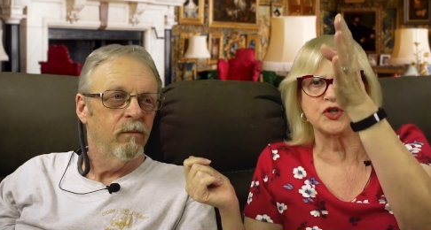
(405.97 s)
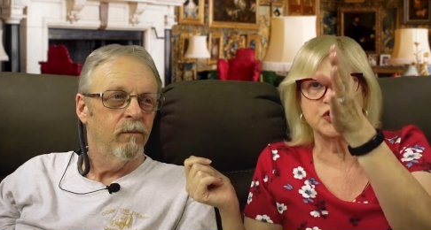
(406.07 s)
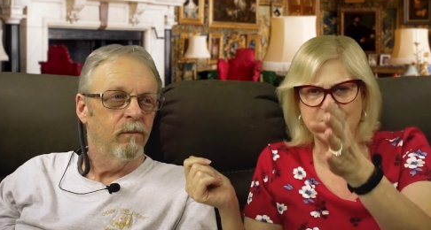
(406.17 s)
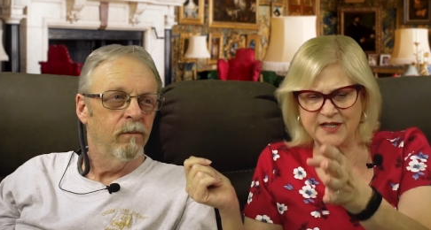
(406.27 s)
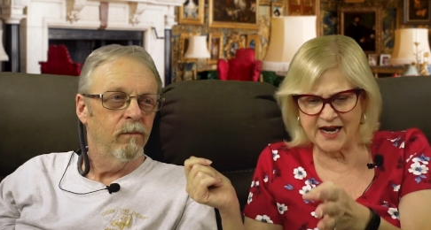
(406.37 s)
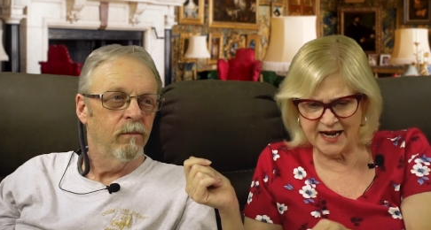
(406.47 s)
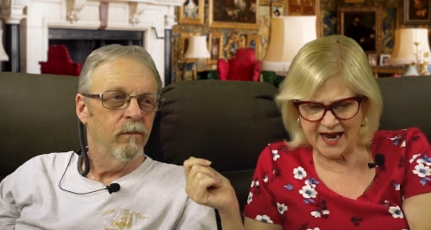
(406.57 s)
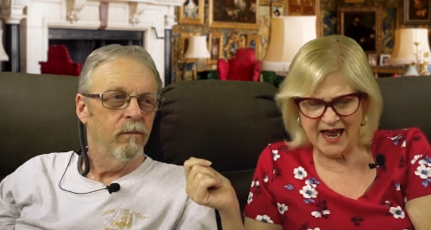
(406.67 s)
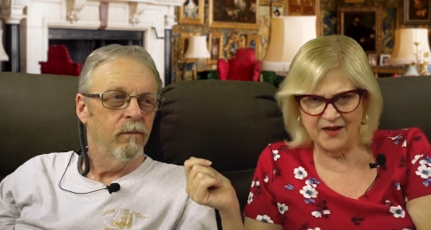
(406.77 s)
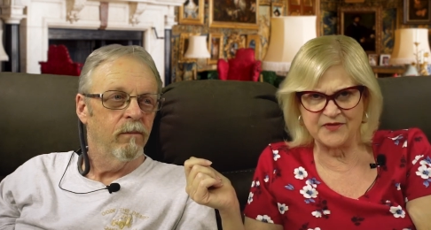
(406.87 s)
Speaker 1: Tuesday
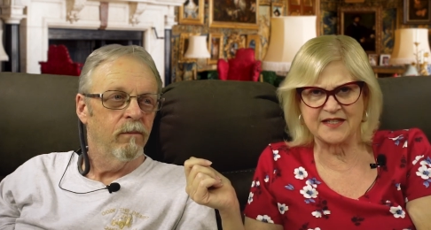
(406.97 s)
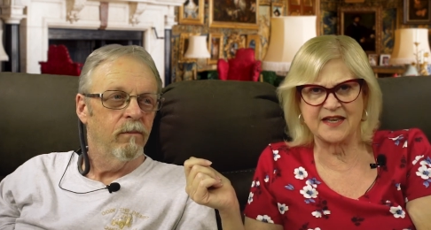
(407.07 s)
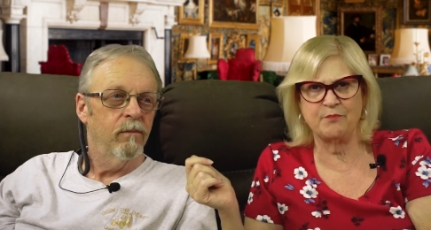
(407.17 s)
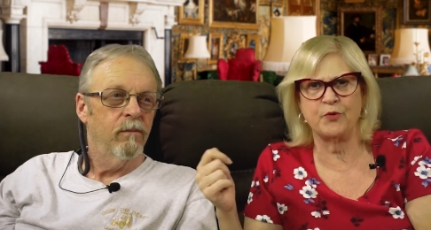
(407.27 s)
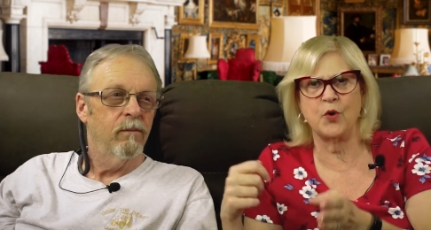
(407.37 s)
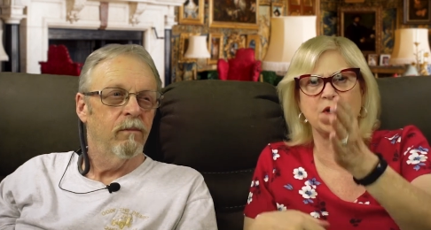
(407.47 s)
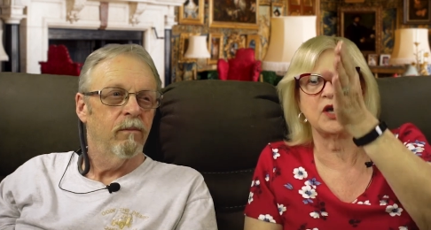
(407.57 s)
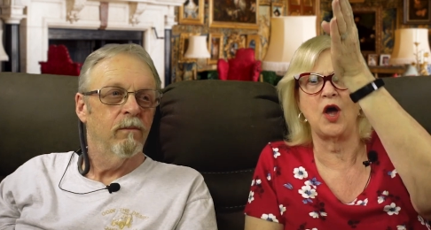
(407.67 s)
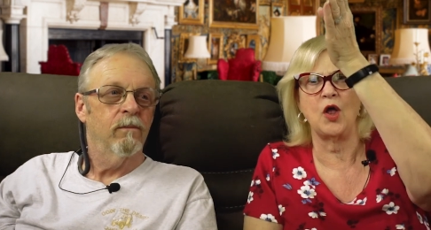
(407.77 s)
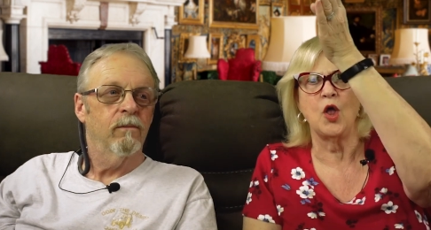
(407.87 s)
to have the same
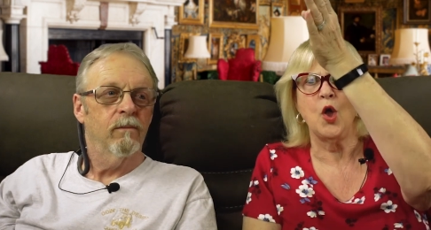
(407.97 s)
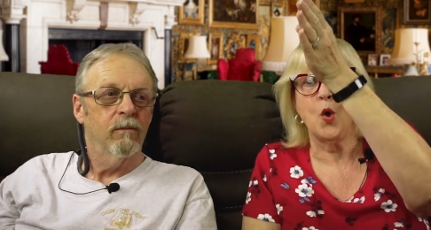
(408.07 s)
protocol,